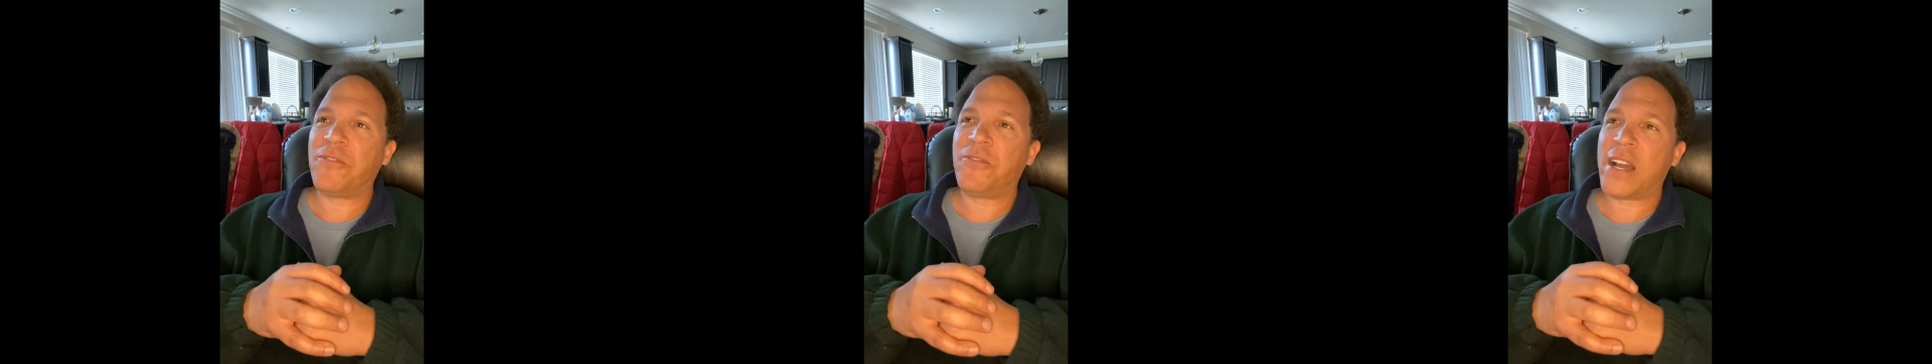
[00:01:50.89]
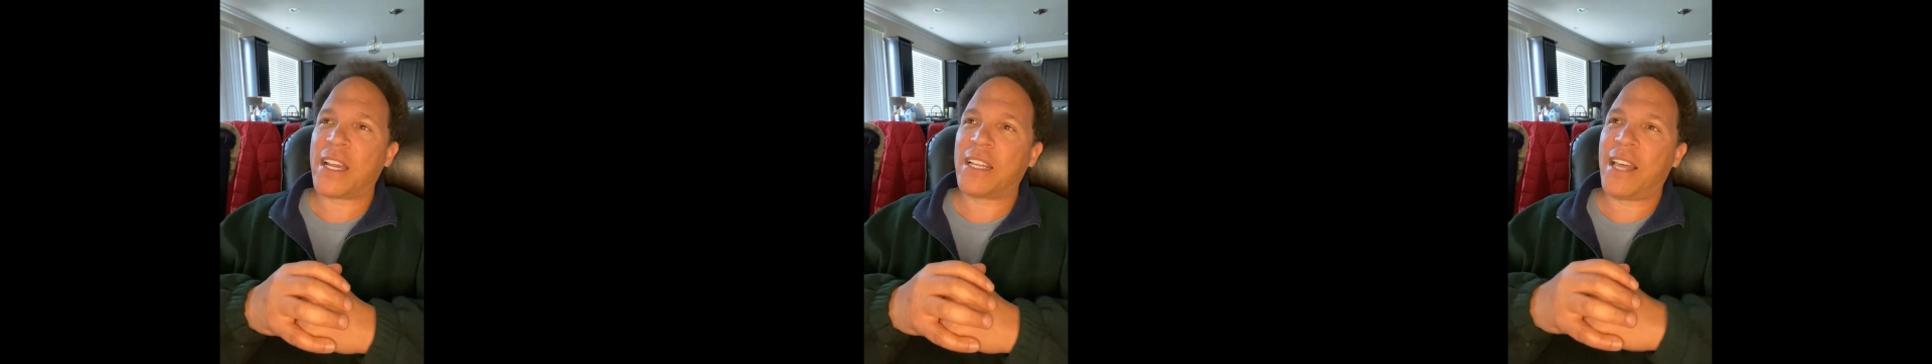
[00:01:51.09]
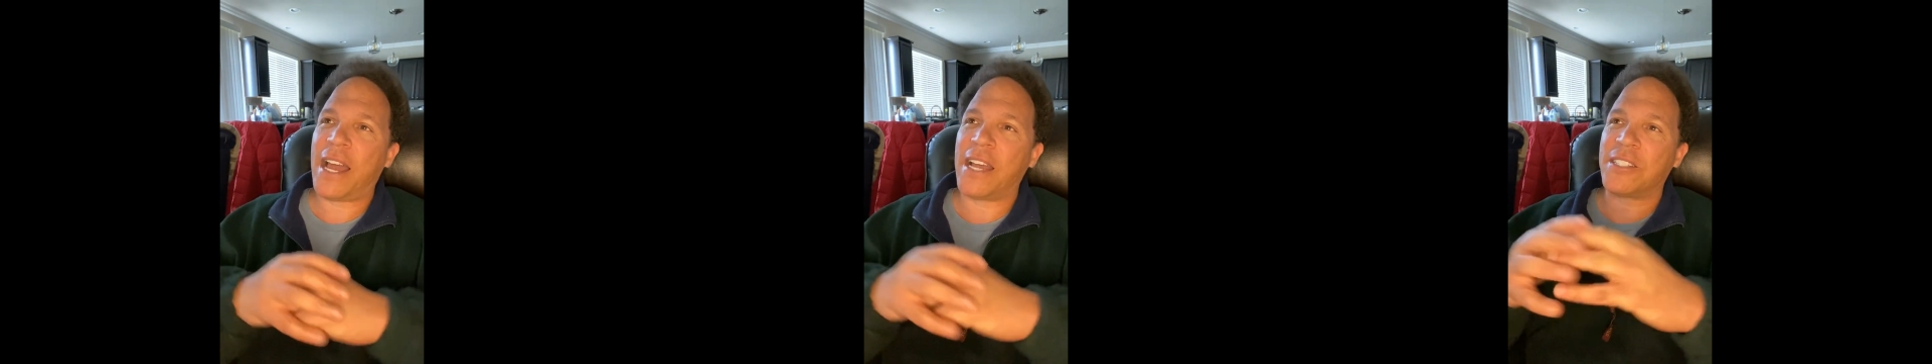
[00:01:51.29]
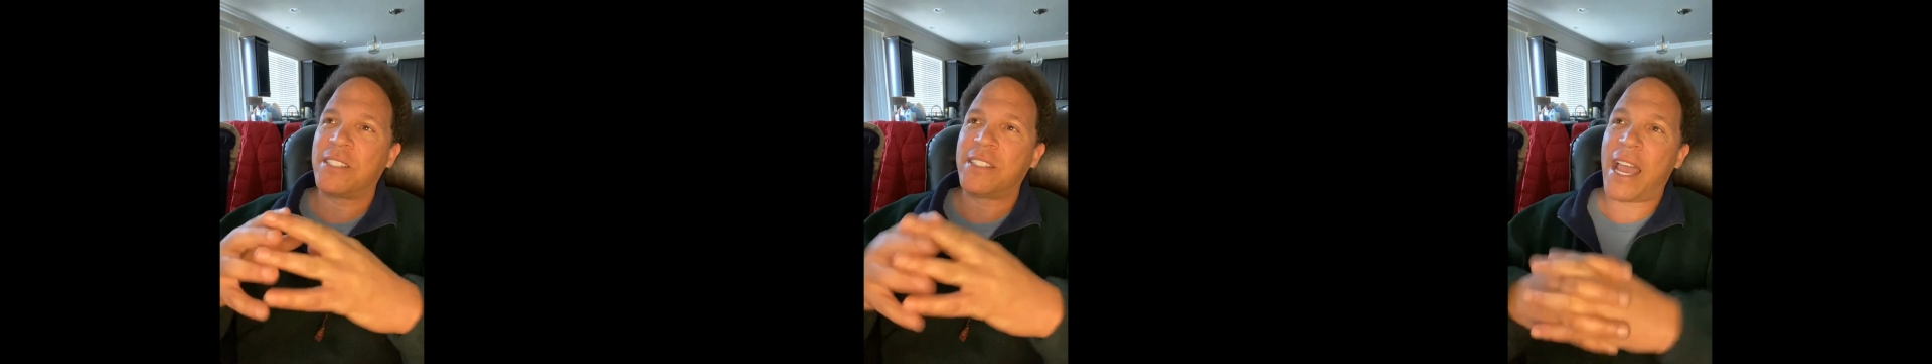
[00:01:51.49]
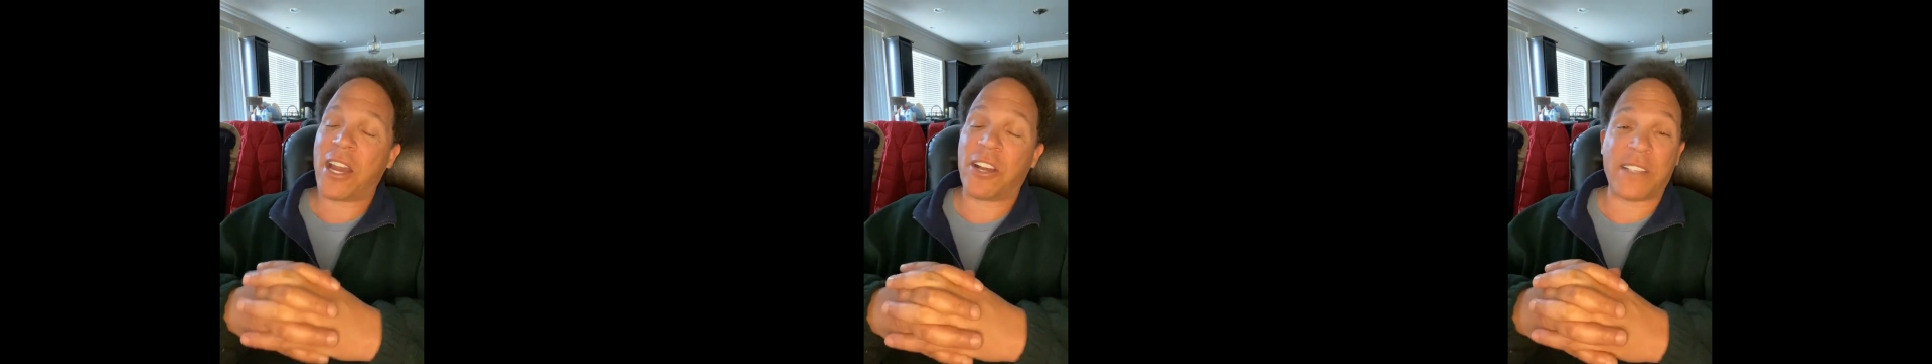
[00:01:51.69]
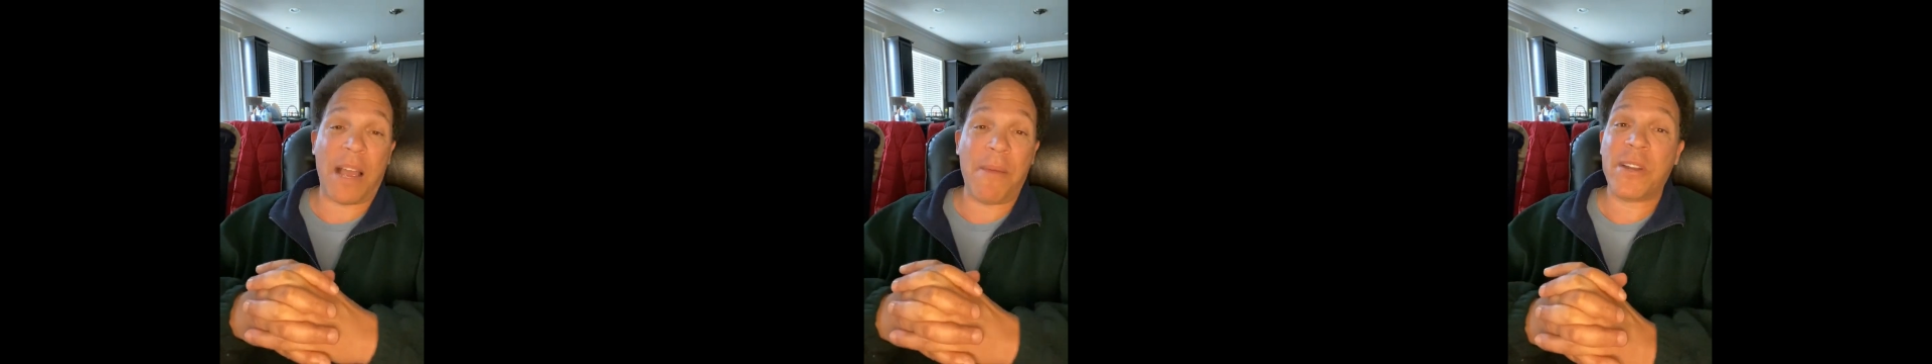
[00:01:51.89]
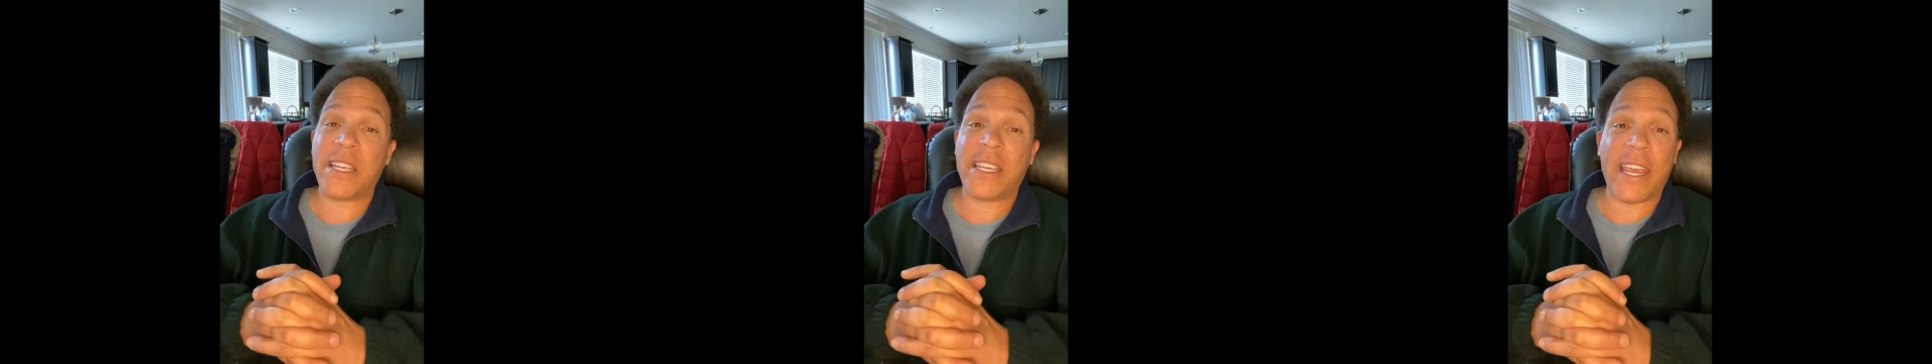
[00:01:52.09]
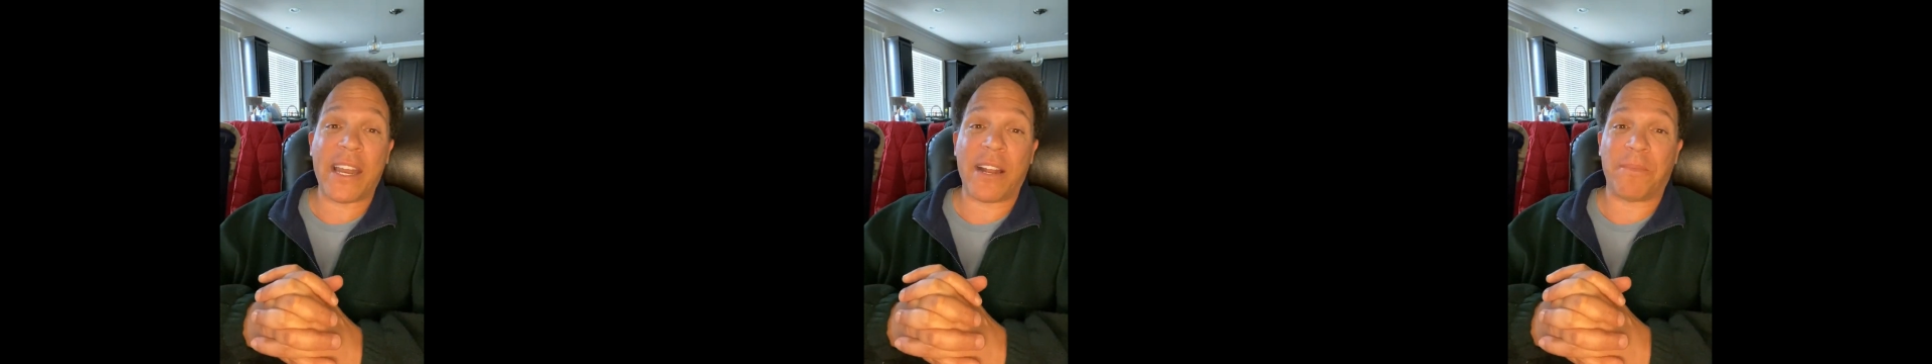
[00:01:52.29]
fucking lions and tigers. I'm going to
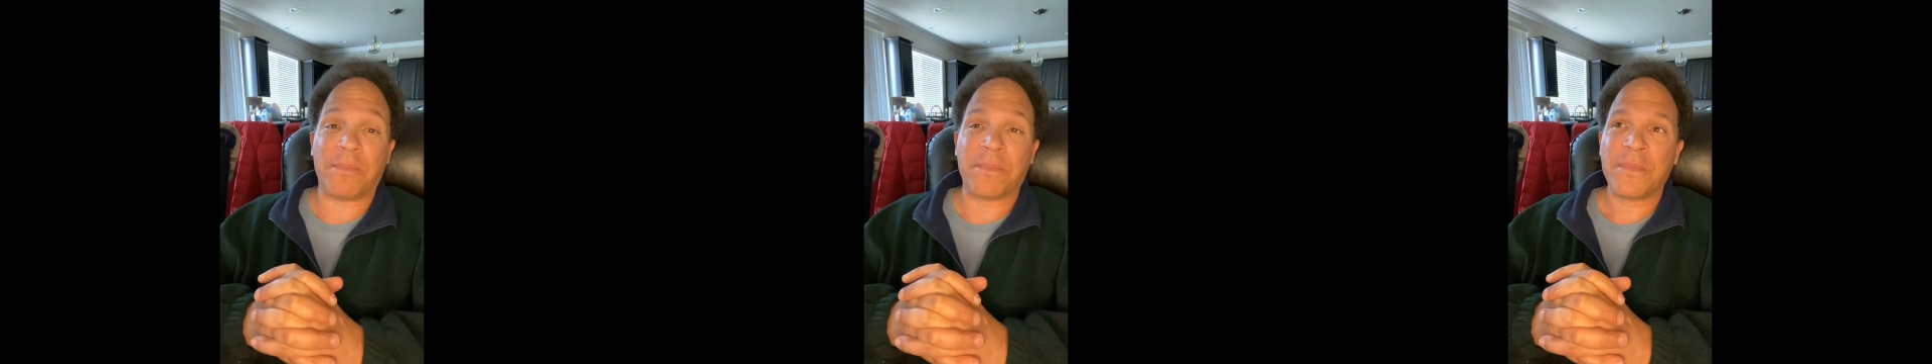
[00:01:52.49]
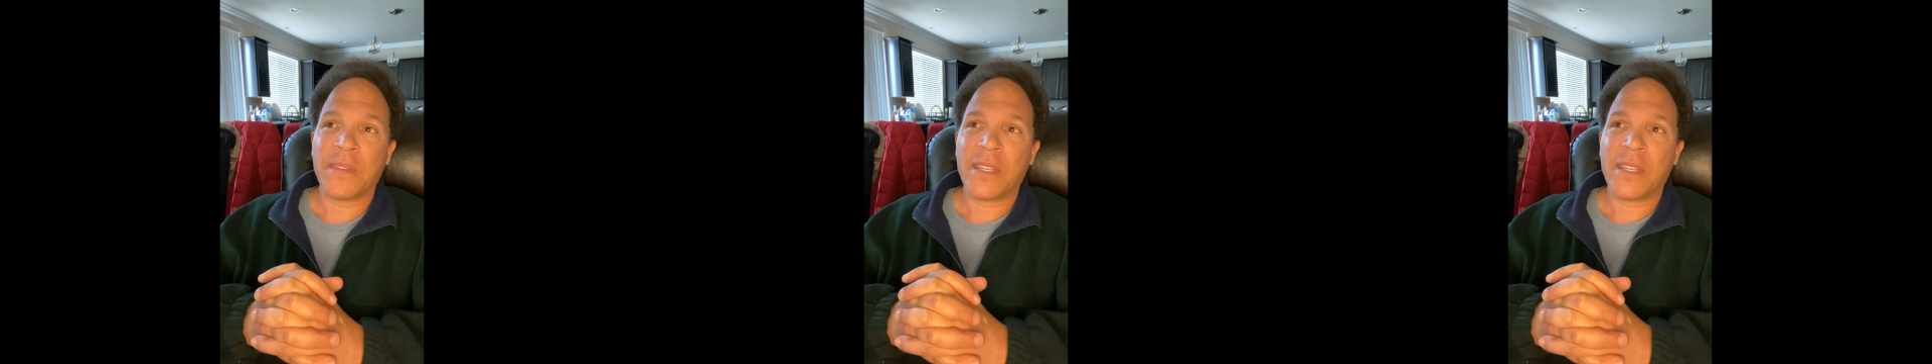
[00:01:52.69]
get them.